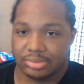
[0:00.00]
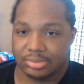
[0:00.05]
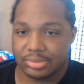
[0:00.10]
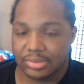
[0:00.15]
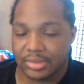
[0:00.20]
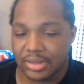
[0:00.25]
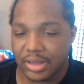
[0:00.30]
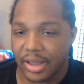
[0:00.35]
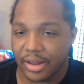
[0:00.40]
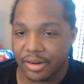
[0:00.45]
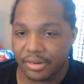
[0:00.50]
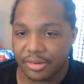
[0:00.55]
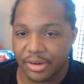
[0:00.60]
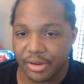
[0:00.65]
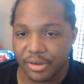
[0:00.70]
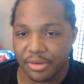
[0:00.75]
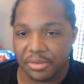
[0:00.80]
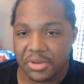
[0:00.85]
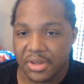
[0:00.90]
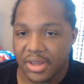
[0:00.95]
I don't know.
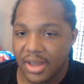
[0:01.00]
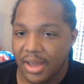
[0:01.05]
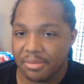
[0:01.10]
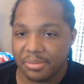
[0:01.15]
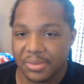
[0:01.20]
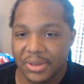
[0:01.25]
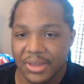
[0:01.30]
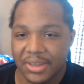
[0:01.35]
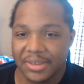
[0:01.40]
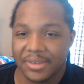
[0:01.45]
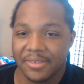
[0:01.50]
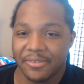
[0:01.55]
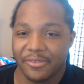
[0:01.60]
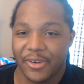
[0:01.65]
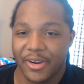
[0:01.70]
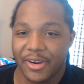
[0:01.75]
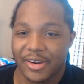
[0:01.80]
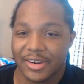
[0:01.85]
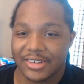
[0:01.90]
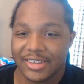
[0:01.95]
I'm being
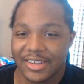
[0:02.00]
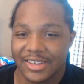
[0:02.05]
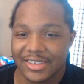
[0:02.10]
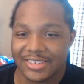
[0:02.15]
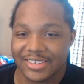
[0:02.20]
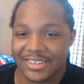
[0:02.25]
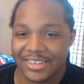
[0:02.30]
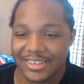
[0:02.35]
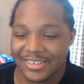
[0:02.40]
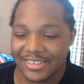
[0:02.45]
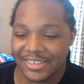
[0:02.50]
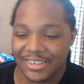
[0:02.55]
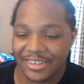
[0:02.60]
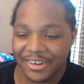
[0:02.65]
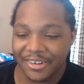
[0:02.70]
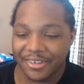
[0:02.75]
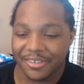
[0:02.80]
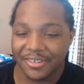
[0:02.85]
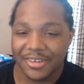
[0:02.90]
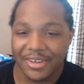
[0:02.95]
very decent, you know.
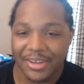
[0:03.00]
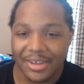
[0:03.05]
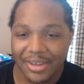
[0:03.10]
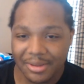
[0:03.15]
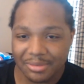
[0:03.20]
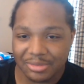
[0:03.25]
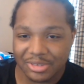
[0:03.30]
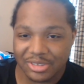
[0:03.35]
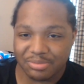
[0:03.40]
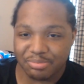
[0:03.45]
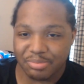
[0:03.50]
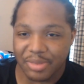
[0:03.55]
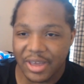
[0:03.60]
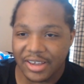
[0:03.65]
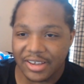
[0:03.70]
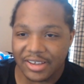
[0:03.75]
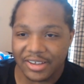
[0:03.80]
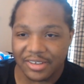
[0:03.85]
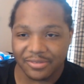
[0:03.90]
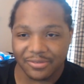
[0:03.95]
I'm just
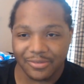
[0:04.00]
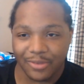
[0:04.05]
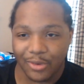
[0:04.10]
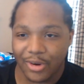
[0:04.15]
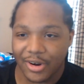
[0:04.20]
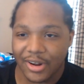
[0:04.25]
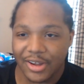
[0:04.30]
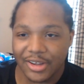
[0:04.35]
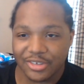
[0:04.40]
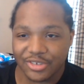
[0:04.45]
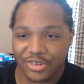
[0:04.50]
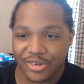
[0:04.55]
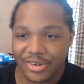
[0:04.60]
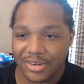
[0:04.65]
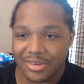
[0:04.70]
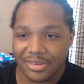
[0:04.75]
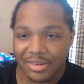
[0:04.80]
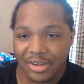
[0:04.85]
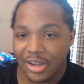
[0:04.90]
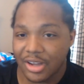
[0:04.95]
begging for one hundred.
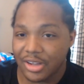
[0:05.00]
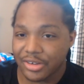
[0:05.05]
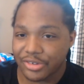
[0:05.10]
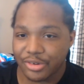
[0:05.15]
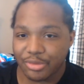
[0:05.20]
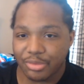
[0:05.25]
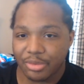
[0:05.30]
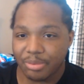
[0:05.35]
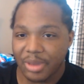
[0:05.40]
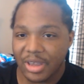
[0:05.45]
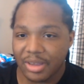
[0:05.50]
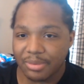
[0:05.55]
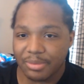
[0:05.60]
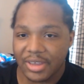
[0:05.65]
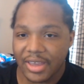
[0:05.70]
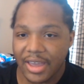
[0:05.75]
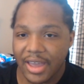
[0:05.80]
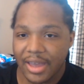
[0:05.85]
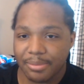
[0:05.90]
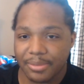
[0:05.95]
one hundred would make me
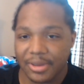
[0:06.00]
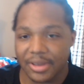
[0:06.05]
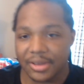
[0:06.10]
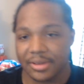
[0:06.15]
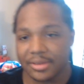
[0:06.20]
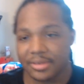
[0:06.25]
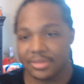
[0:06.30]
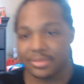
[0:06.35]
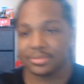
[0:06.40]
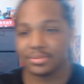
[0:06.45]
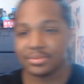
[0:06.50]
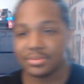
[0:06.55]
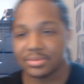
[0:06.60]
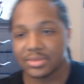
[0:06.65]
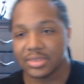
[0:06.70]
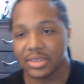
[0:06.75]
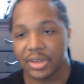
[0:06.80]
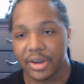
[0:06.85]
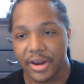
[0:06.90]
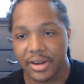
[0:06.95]
happy.
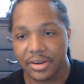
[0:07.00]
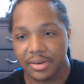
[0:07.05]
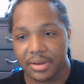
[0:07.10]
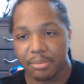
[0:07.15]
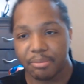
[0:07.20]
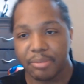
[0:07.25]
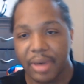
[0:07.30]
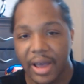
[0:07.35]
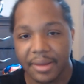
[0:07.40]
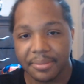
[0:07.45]
All right, bye.